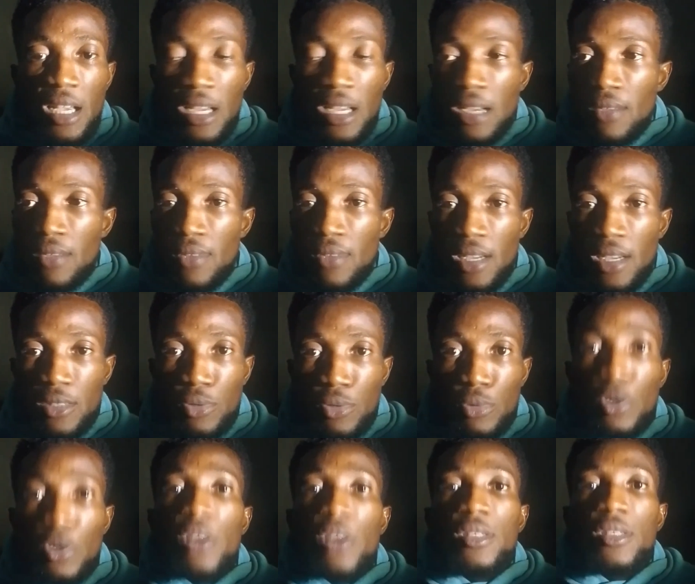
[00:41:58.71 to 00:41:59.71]
You
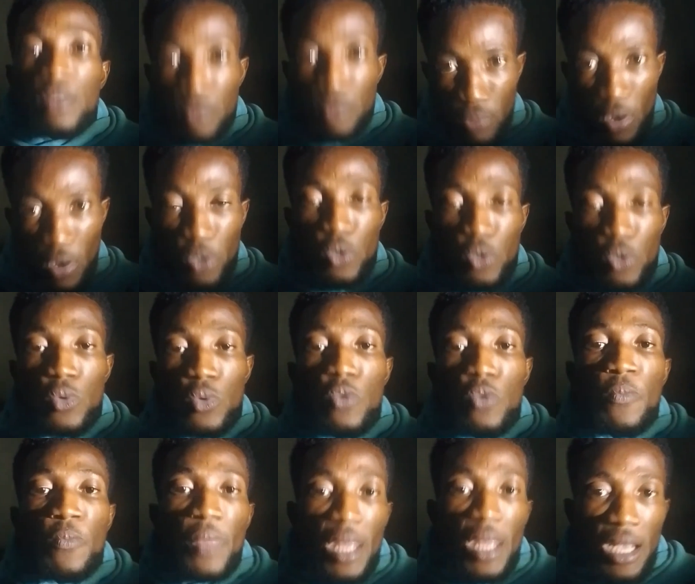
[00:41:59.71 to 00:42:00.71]
just also do
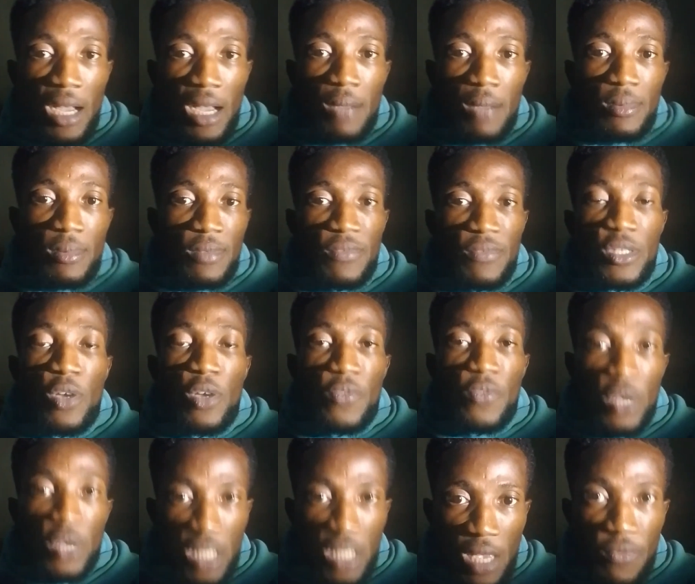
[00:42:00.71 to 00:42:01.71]
video of
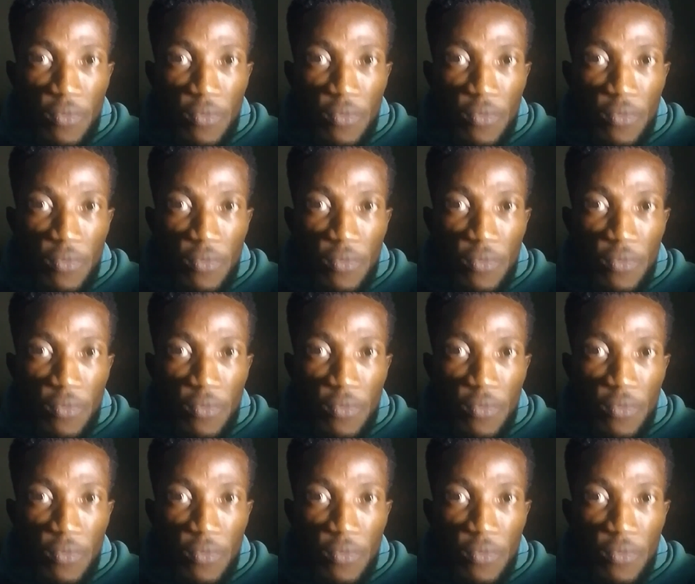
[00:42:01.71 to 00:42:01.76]
yourself.